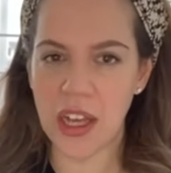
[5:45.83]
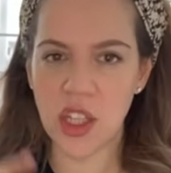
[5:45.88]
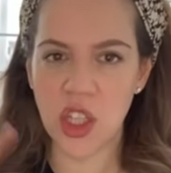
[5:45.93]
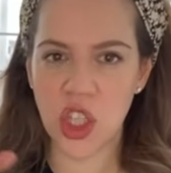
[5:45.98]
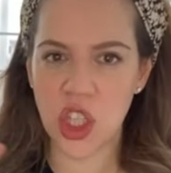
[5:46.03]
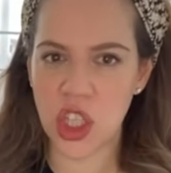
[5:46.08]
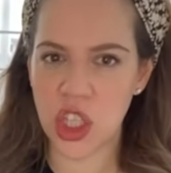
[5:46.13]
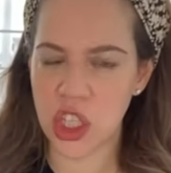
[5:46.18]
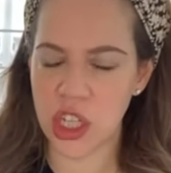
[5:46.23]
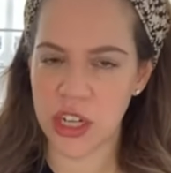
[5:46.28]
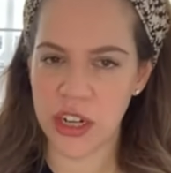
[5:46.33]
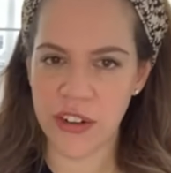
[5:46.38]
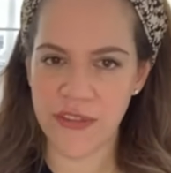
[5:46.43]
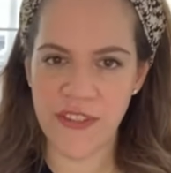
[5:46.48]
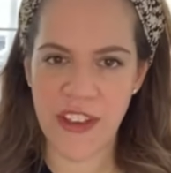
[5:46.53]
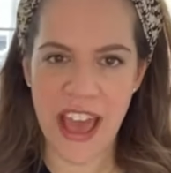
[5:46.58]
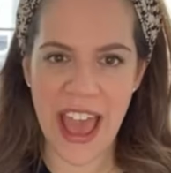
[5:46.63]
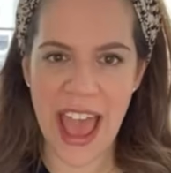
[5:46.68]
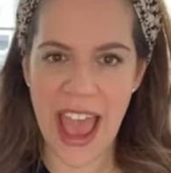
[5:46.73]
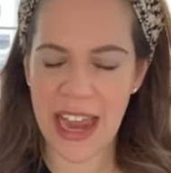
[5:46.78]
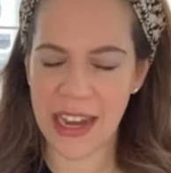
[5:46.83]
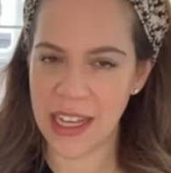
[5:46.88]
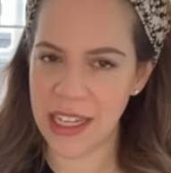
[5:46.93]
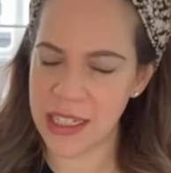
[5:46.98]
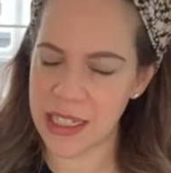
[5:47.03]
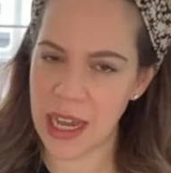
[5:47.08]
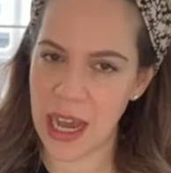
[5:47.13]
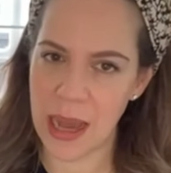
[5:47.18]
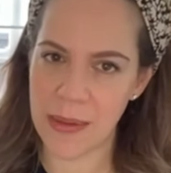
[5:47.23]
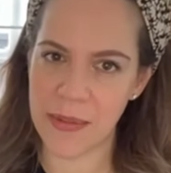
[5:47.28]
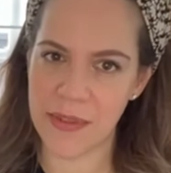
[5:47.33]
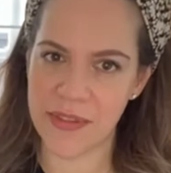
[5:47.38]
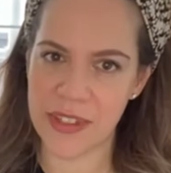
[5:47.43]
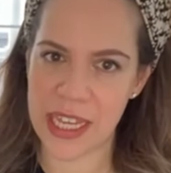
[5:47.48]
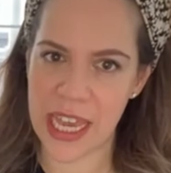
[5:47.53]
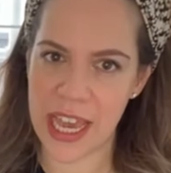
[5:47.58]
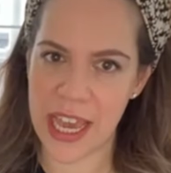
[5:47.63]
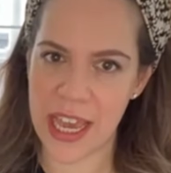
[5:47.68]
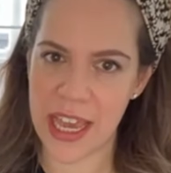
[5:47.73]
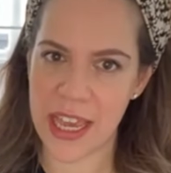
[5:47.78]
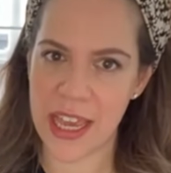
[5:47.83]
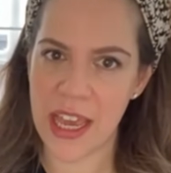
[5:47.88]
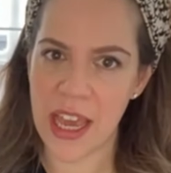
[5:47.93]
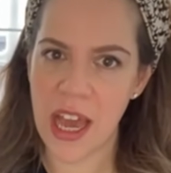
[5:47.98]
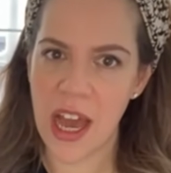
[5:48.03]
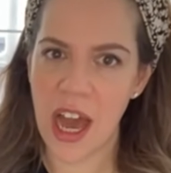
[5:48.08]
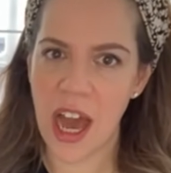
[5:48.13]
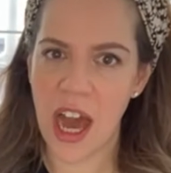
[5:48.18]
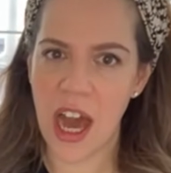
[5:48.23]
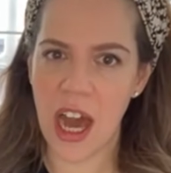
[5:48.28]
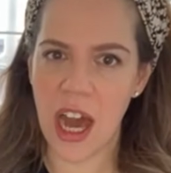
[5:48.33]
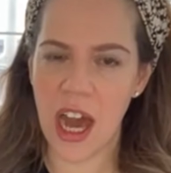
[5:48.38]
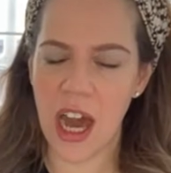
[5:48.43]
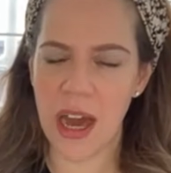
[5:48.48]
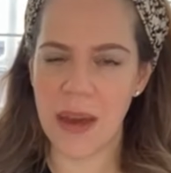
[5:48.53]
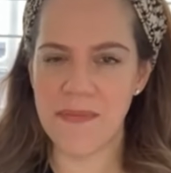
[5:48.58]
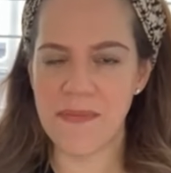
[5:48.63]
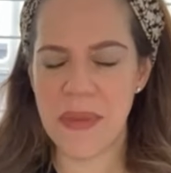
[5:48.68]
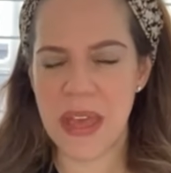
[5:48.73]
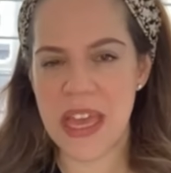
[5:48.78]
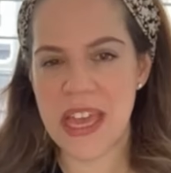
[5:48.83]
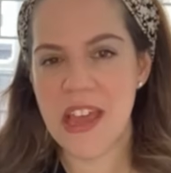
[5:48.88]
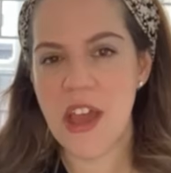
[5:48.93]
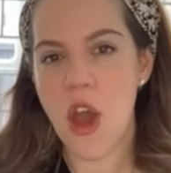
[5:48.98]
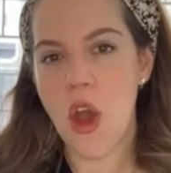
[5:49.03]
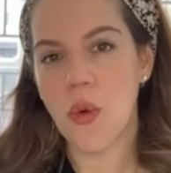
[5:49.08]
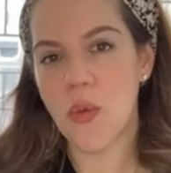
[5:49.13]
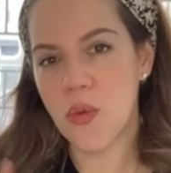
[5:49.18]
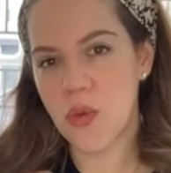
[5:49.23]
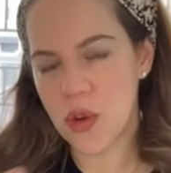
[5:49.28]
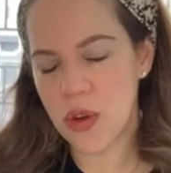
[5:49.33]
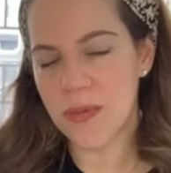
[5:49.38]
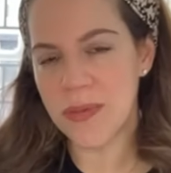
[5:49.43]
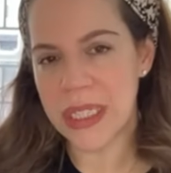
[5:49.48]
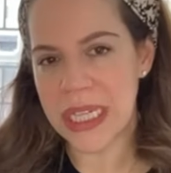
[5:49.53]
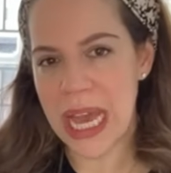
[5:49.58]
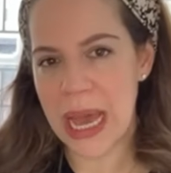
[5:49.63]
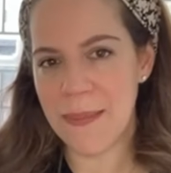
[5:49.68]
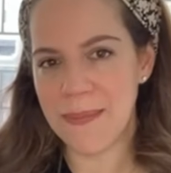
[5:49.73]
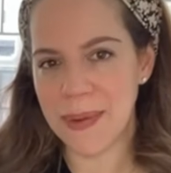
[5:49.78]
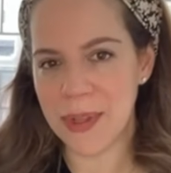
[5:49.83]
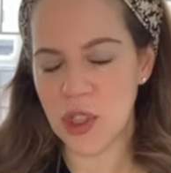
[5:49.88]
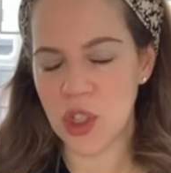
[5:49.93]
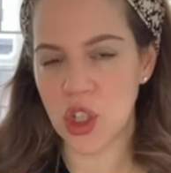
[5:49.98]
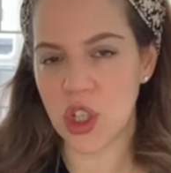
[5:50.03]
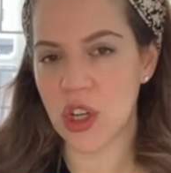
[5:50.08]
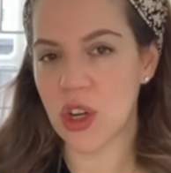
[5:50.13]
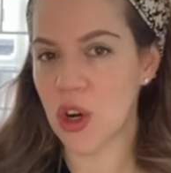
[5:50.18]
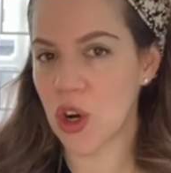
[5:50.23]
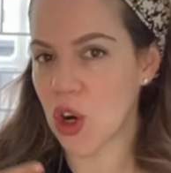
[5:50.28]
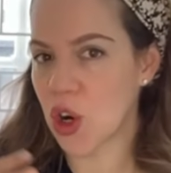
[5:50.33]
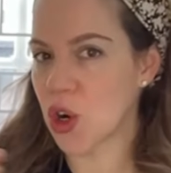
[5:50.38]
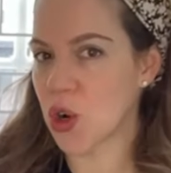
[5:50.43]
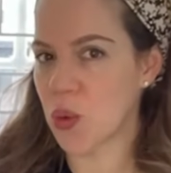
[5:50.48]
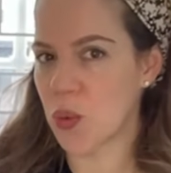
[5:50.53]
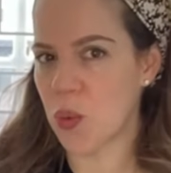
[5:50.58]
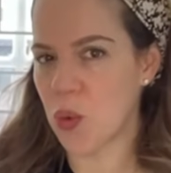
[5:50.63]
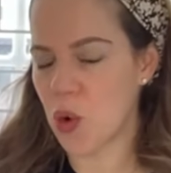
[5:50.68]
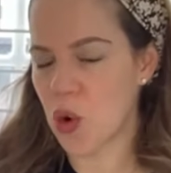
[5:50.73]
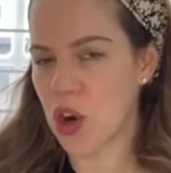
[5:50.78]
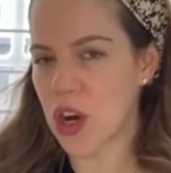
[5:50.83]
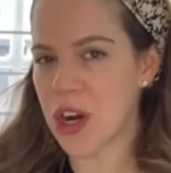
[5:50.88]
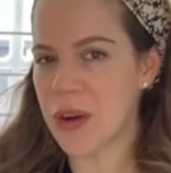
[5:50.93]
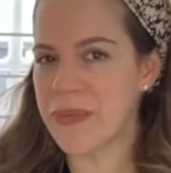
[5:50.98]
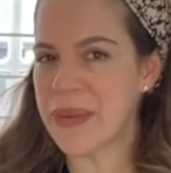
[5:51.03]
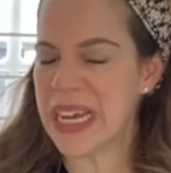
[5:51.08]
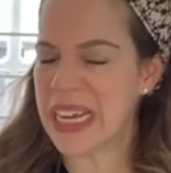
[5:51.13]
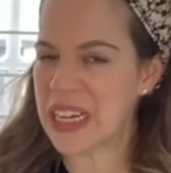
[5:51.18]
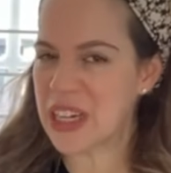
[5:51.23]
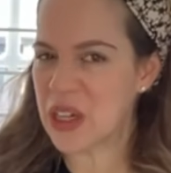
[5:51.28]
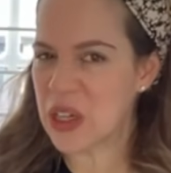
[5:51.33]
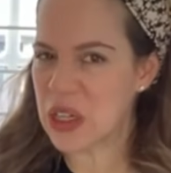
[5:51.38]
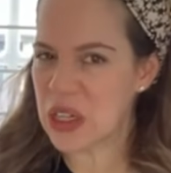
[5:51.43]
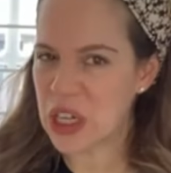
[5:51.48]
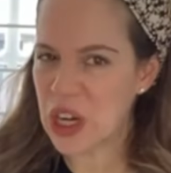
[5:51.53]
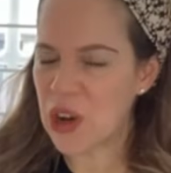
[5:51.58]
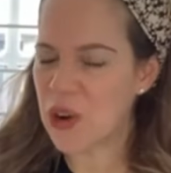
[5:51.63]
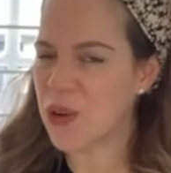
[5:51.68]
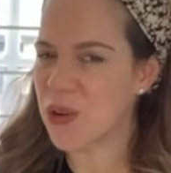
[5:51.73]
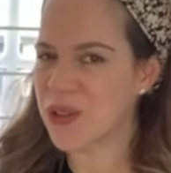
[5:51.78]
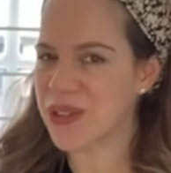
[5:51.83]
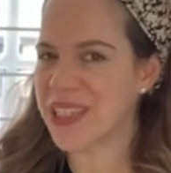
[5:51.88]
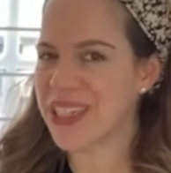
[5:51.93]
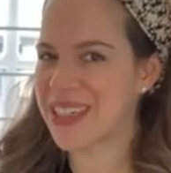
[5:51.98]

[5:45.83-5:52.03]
Serve any time of day, room temperature or warm, cold,